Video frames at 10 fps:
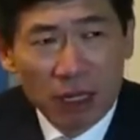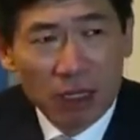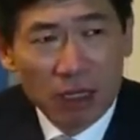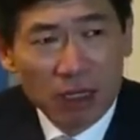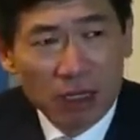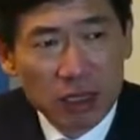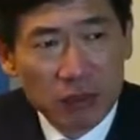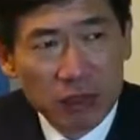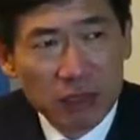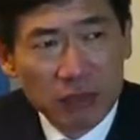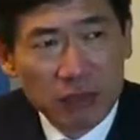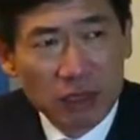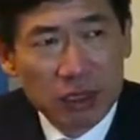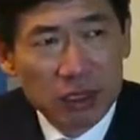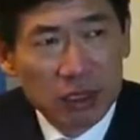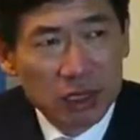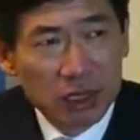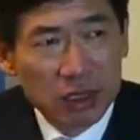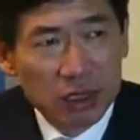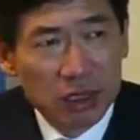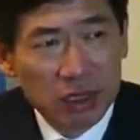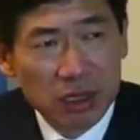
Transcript: and with a focus on